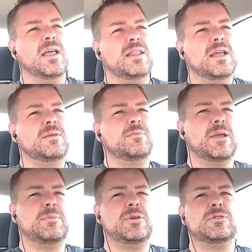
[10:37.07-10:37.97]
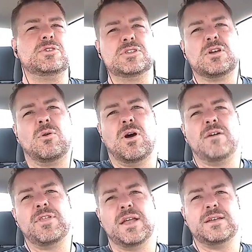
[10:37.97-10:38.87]
And then maybe you'll just go
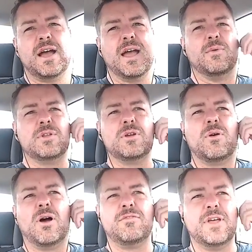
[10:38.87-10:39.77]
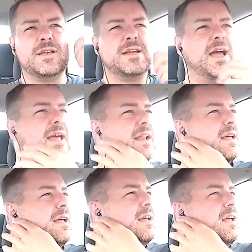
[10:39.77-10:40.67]
off that diet. When you go off that diet,
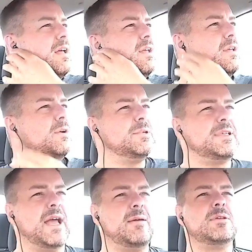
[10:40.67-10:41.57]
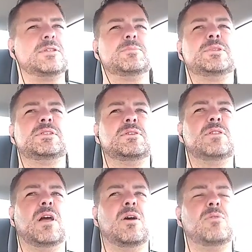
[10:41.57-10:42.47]
your metabolism is
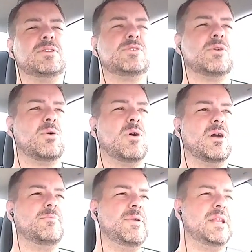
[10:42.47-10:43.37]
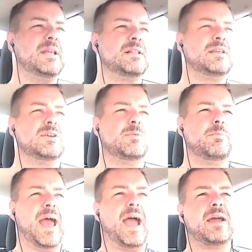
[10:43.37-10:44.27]
still low. And so immediately you'll
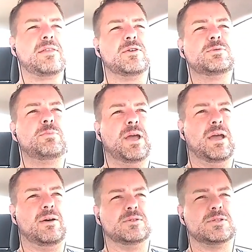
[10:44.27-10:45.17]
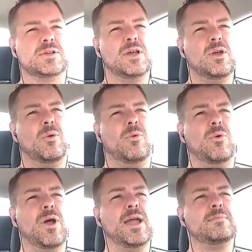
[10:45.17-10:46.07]
pack those pounds
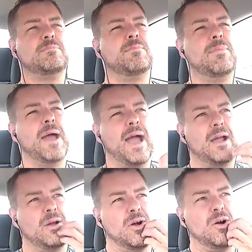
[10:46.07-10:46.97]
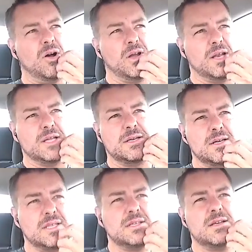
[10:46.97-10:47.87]
right back on.
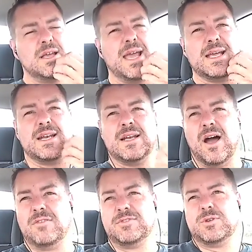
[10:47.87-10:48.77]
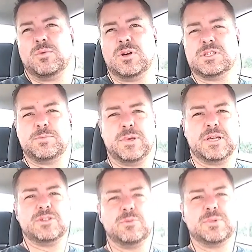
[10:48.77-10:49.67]
And often worse
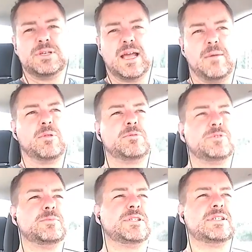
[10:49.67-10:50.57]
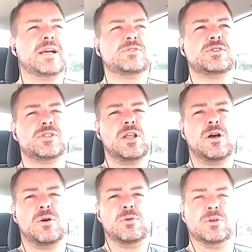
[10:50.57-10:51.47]
because your metabolism is now
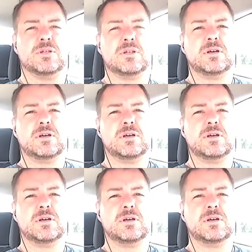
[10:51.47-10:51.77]
slowed.